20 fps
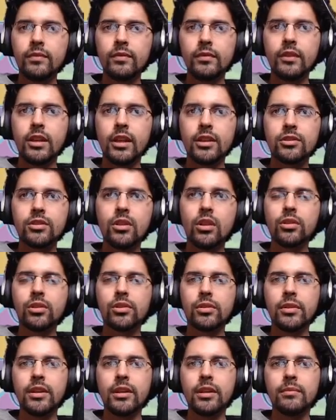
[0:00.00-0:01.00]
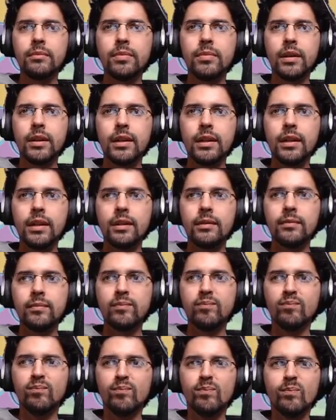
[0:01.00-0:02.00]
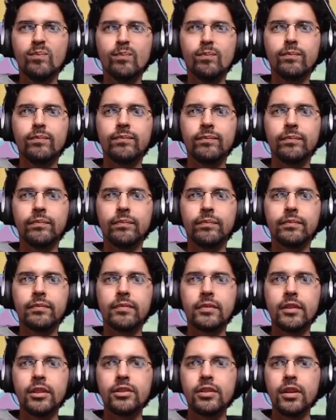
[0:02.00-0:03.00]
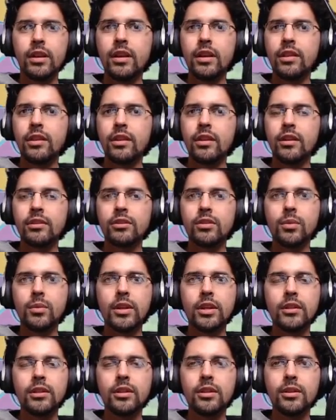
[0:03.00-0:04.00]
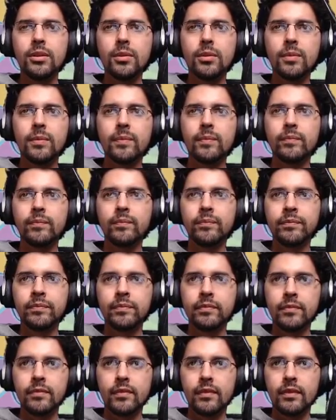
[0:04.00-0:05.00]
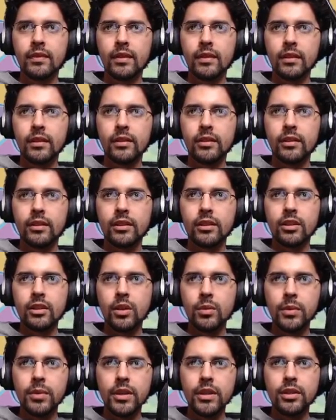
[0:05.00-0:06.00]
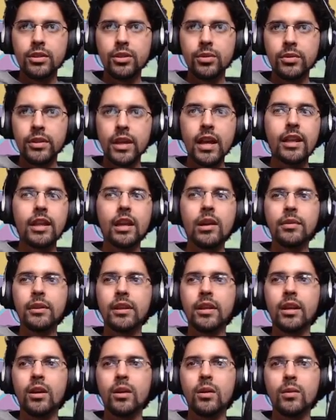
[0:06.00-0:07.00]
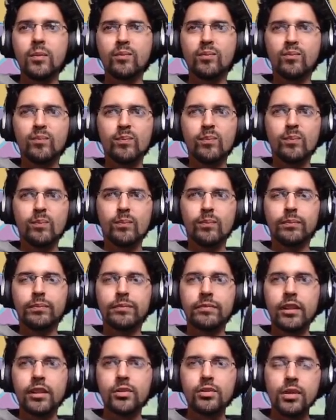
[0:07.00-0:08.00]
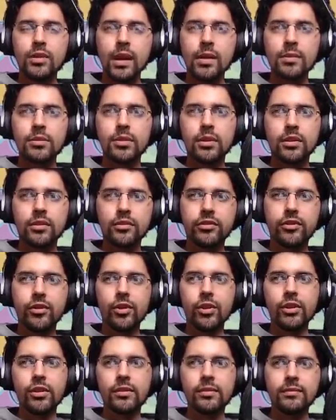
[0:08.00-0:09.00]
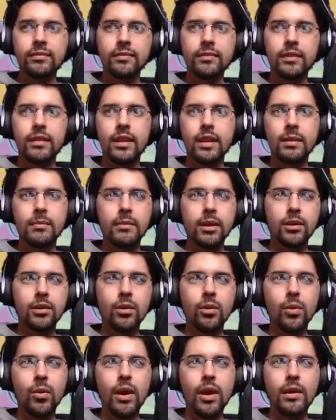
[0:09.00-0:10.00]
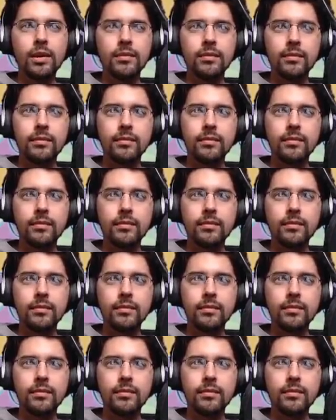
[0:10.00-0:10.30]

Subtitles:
Okay, I saw green, but, is there anything else that we can do? Can we do... Yeah, there we go! That's what I was looking for. I'm getting my girl wet.